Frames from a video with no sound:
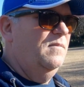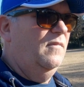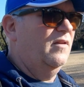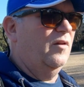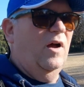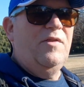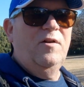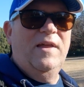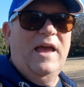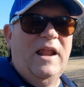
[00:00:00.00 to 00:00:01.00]
So other
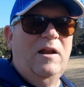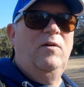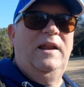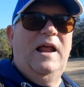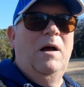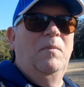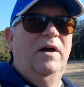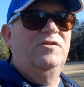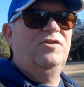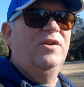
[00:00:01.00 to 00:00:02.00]
than that, I don't get out
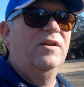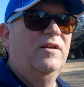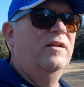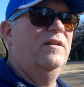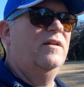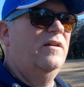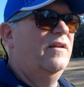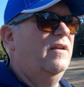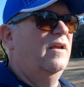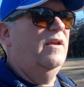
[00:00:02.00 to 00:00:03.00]
much.
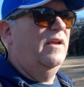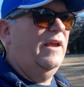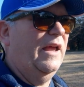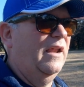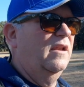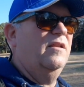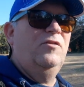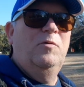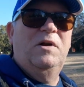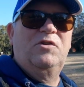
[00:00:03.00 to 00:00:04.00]
and
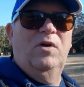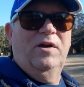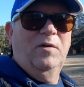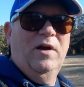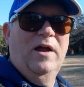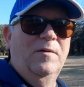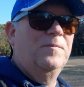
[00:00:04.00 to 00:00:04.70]
do much running around.